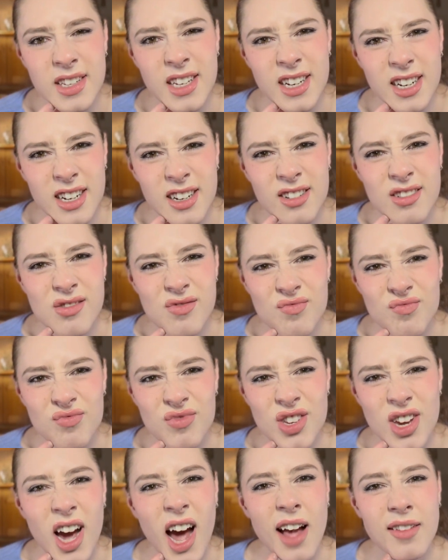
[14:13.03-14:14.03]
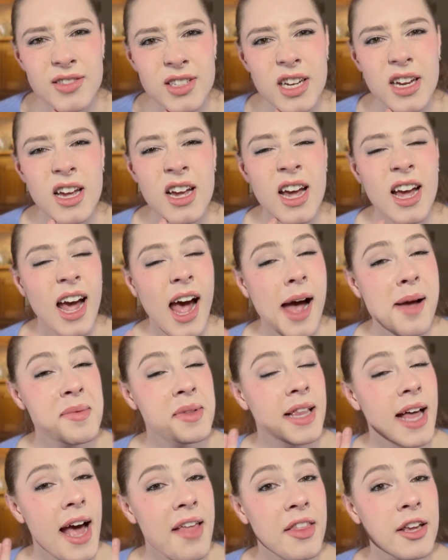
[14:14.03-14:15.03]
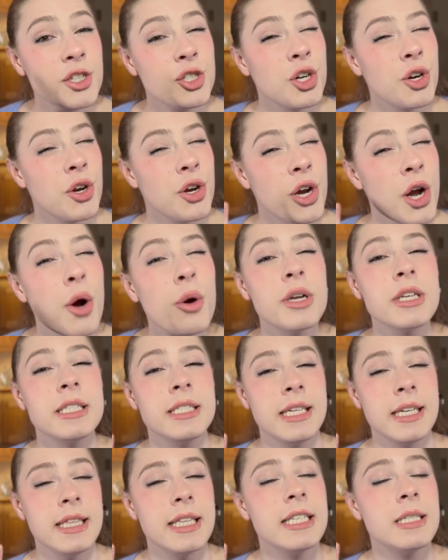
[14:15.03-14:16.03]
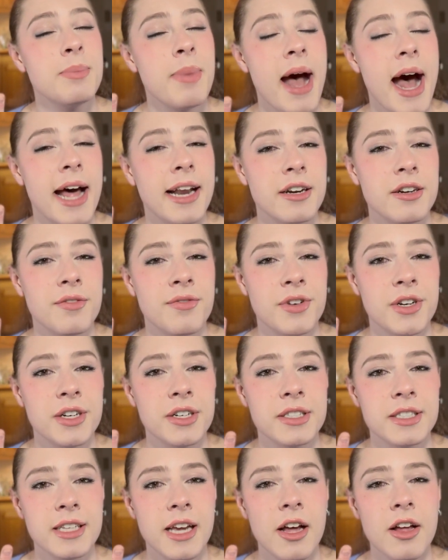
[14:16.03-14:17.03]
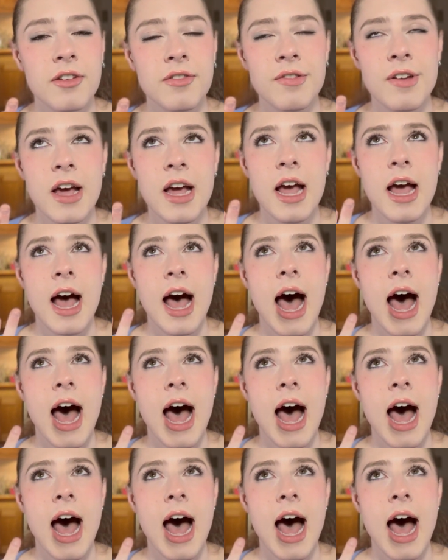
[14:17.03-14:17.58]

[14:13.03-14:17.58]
You know, you have to, I'm glad that you're noticing this pattern for yourself.